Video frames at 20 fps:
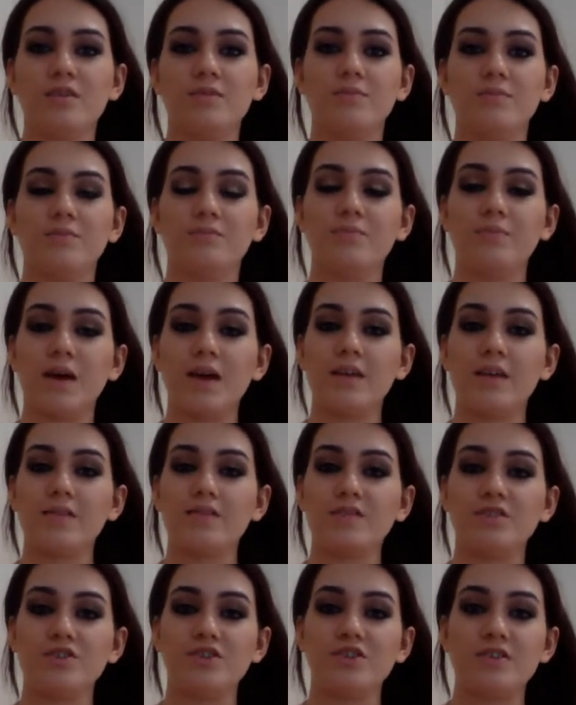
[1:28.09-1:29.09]
make the
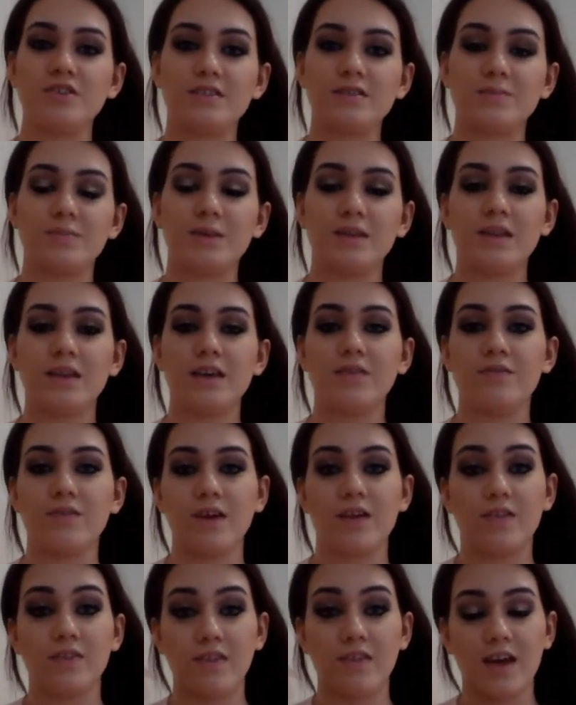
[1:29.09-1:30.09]
students believe
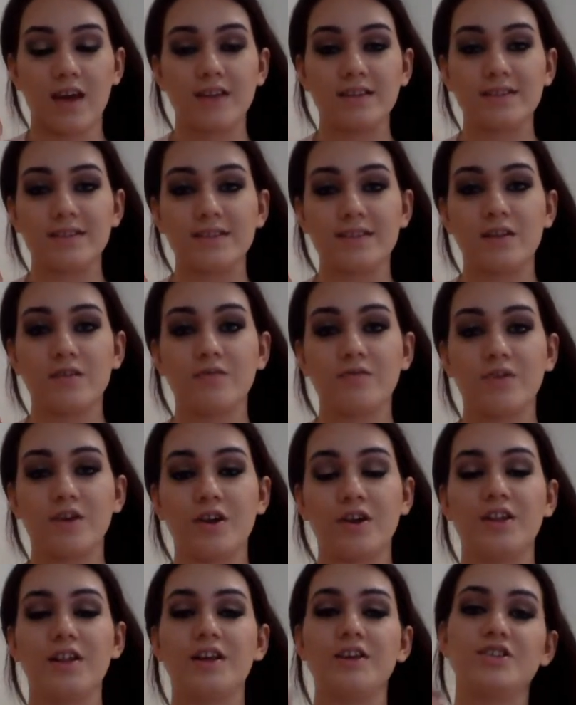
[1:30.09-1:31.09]
in their
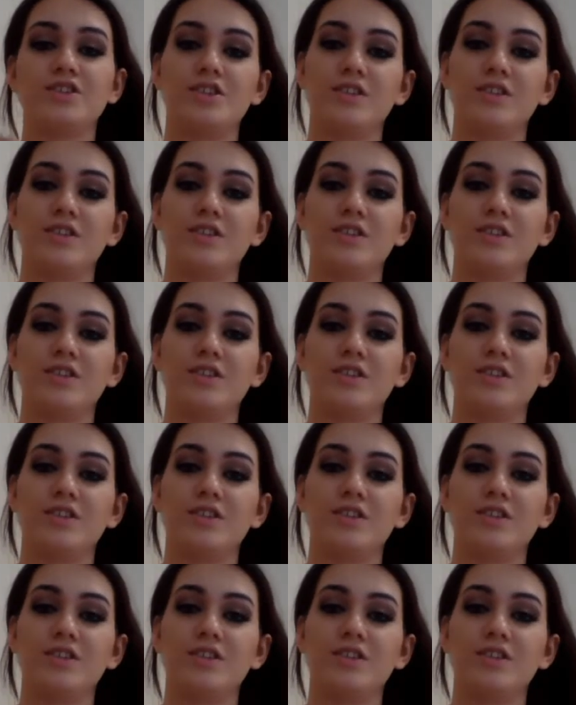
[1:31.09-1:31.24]
self-regulation